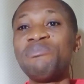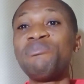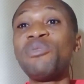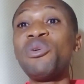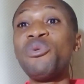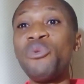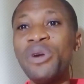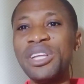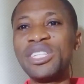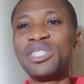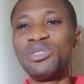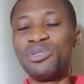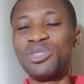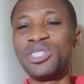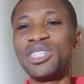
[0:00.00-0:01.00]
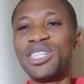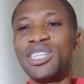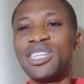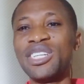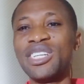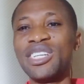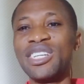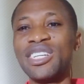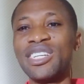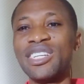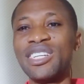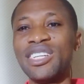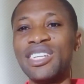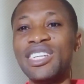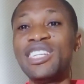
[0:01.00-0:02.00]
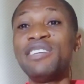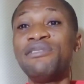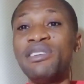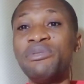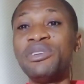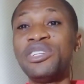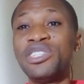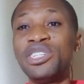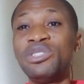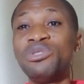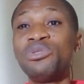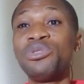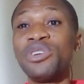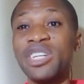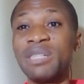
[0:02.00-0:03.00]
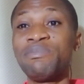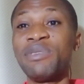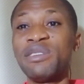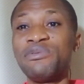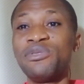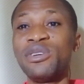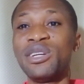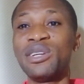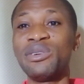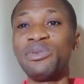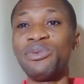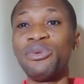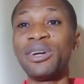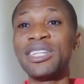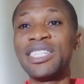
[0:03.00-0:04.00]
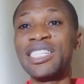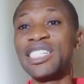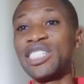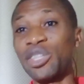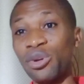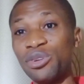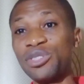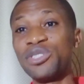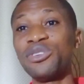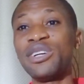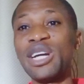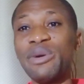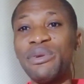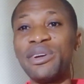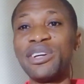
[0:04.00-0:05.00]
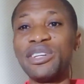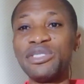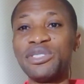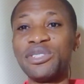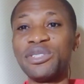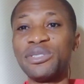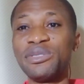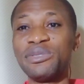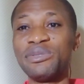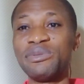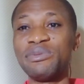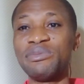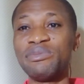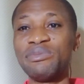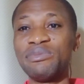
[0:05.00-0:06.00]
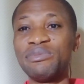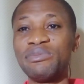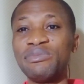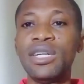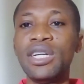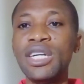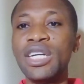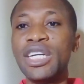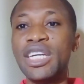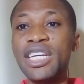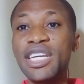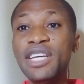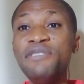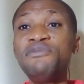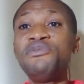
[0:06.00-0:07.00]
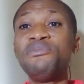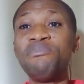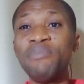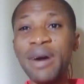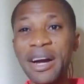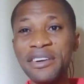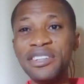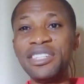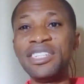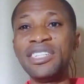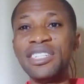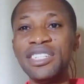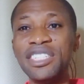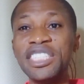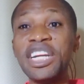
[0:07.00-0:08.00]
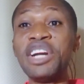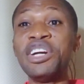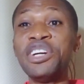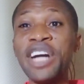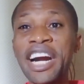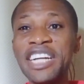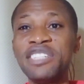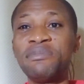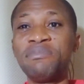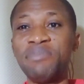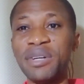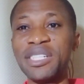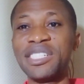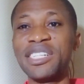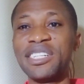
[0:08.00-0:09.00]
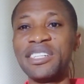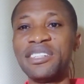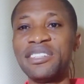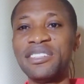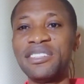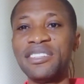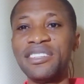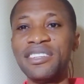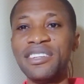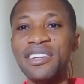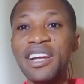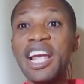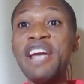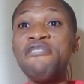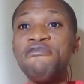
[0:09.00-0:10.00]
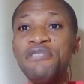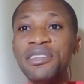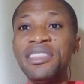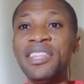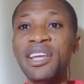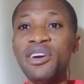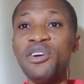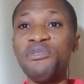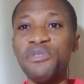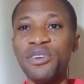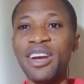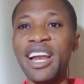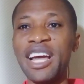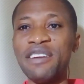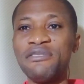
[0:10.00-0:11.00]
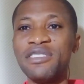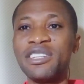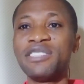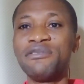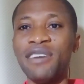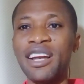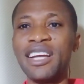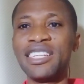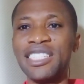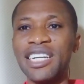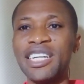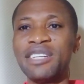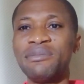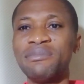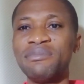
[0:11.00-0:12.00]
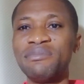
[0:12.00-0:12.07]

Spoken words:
but wait to see if he will treat you respectfully when things turn the other way around. If you marry the right person, every day of your life is Valentine.